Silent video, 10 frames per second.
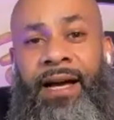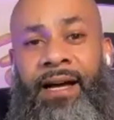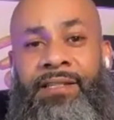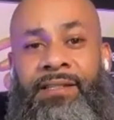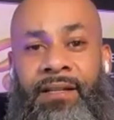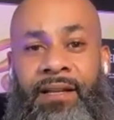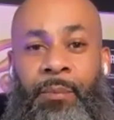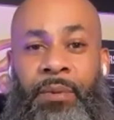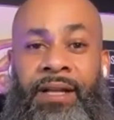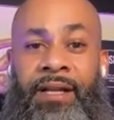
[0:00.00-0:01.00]
guys. The
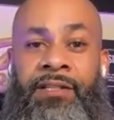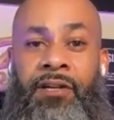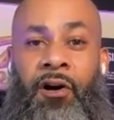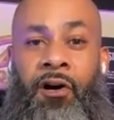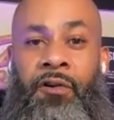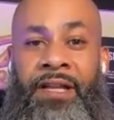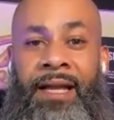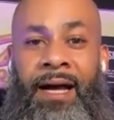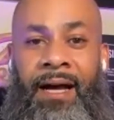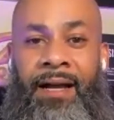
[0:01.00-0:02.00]
company is
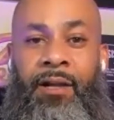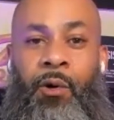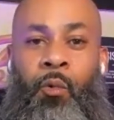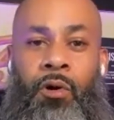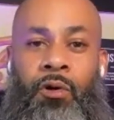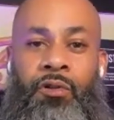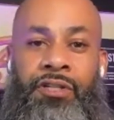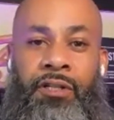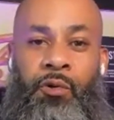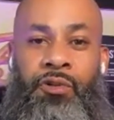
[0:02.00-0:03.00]
REI World
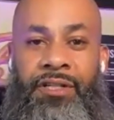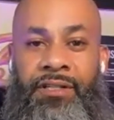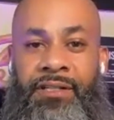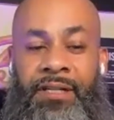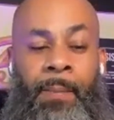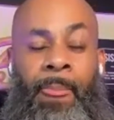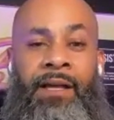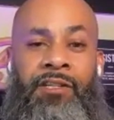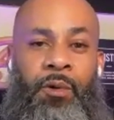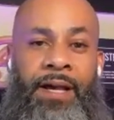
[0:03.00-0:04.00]
Solutions.
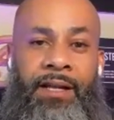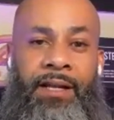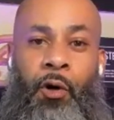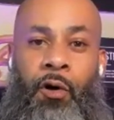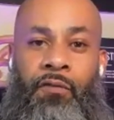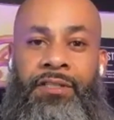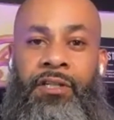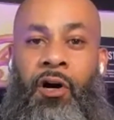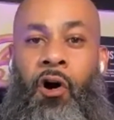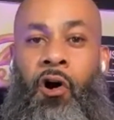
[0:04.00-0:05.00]
So head on over
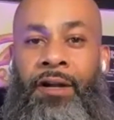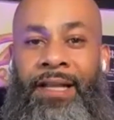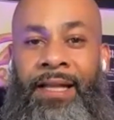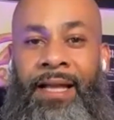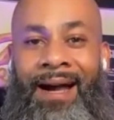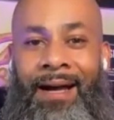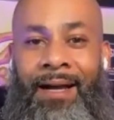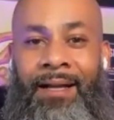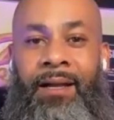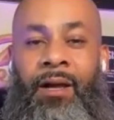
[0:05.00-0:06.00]
to
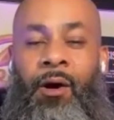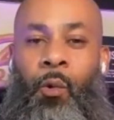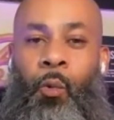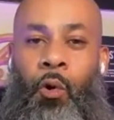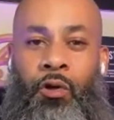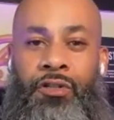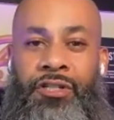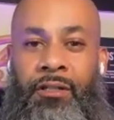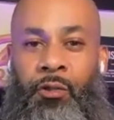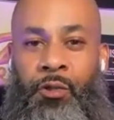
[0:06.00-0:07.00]

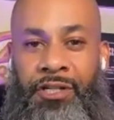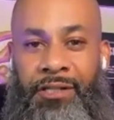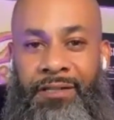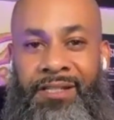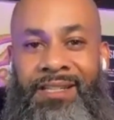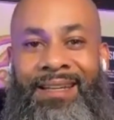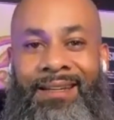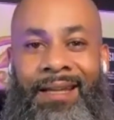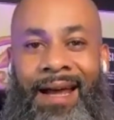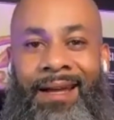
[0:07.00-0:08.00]

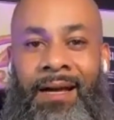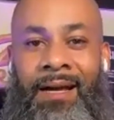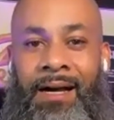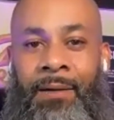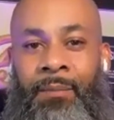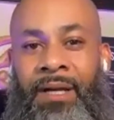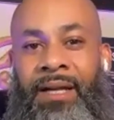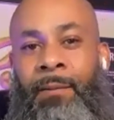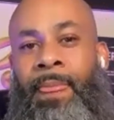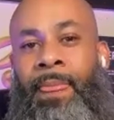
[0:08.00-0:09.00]
reiworldsolutions.com.
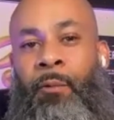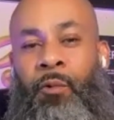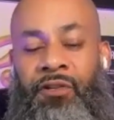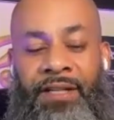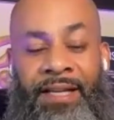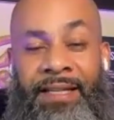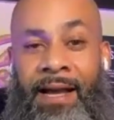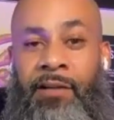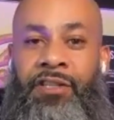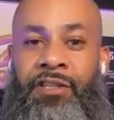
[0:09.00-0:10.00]
And when you get
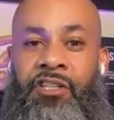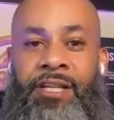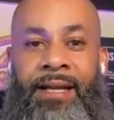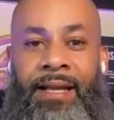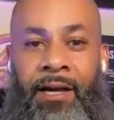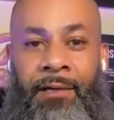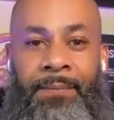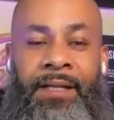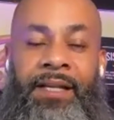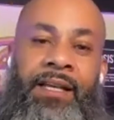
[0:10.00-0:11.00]
down to the checkout,
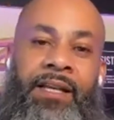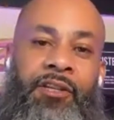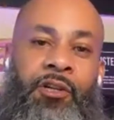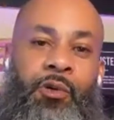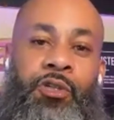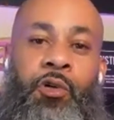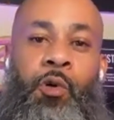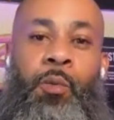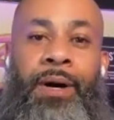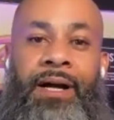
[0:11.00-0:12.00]
use
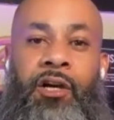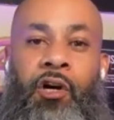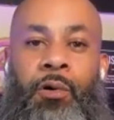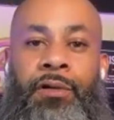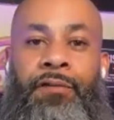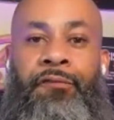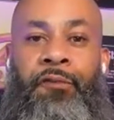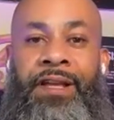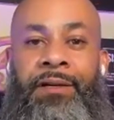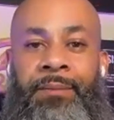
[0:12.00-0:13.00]
coupon code
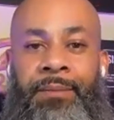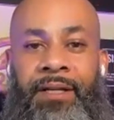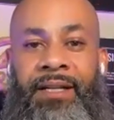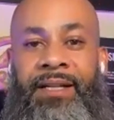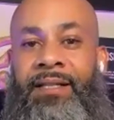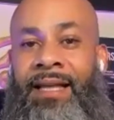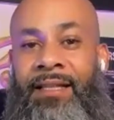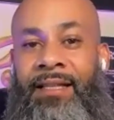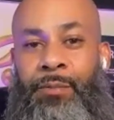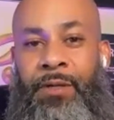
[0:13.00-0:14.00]
FREEDOM.
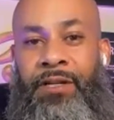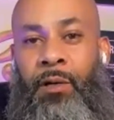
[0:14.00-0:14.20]
That lets me